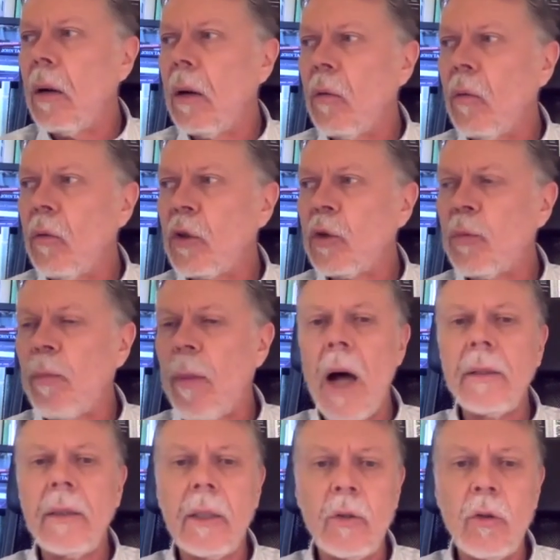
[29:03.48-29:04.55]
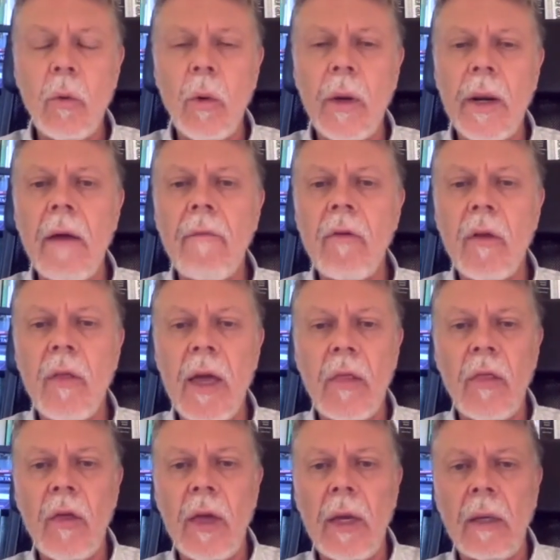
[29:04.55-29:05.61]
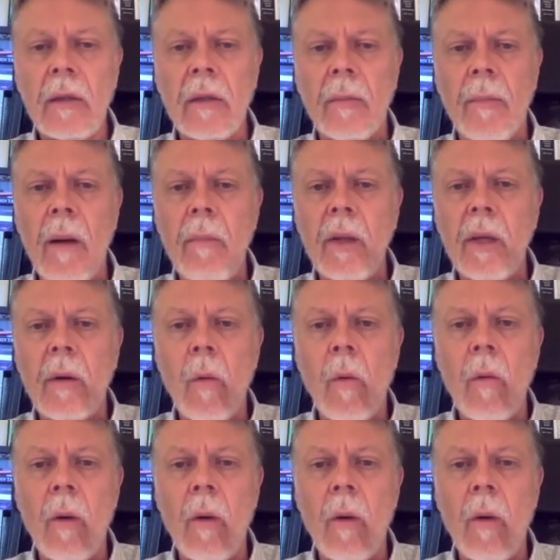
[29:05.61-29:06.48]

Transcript: responding to whatever they think the public